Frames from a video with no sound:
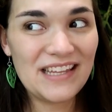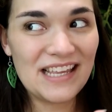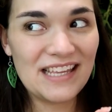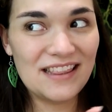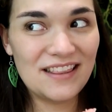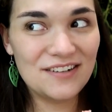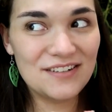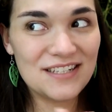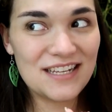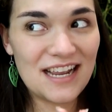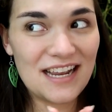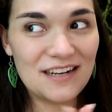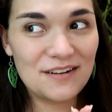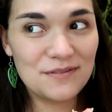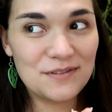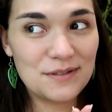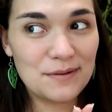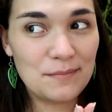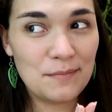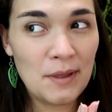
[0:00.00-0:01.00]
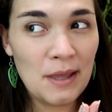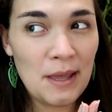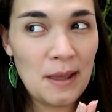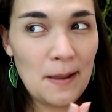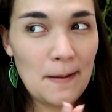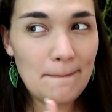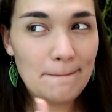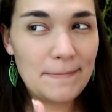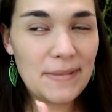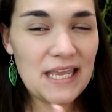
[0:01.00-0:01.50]
And there's kind of some
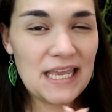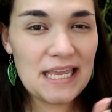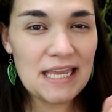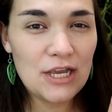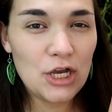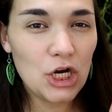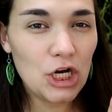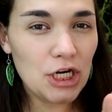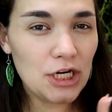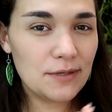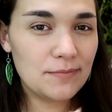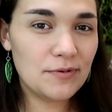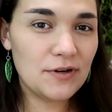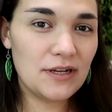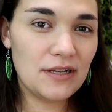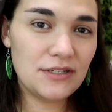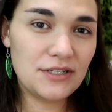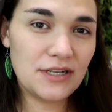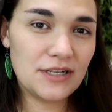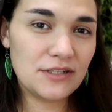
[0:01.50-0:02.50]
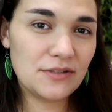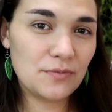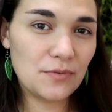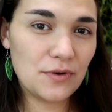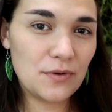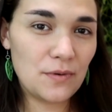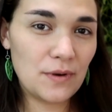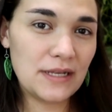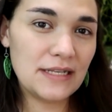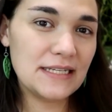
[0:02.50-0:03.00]
big art projects we're
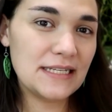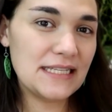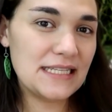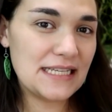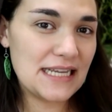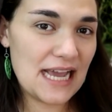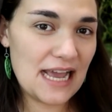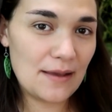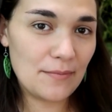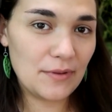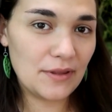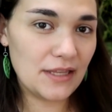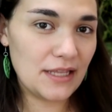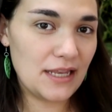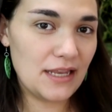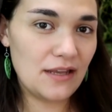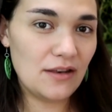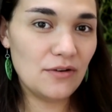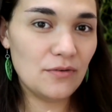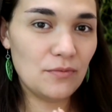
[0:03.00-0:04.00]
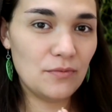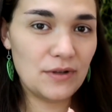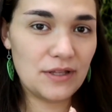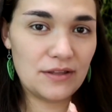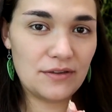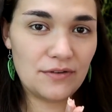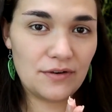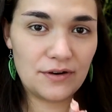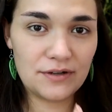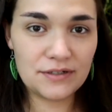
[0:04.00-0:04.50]
going to dabble in
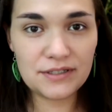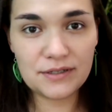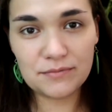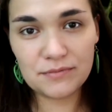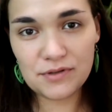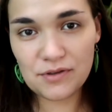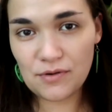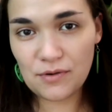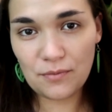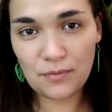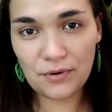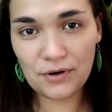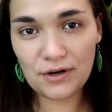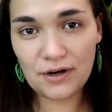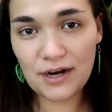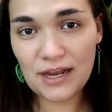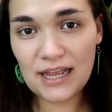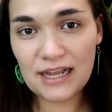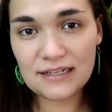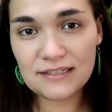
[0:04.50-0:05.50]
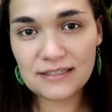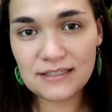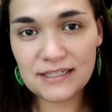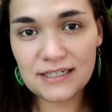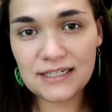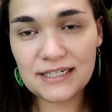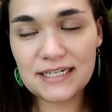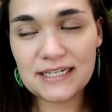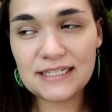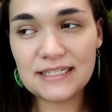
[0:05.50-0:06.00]
with our Sims 3 Warrior Cat
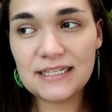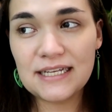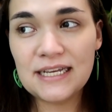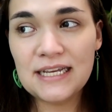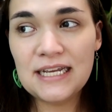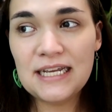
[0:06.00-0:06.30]
series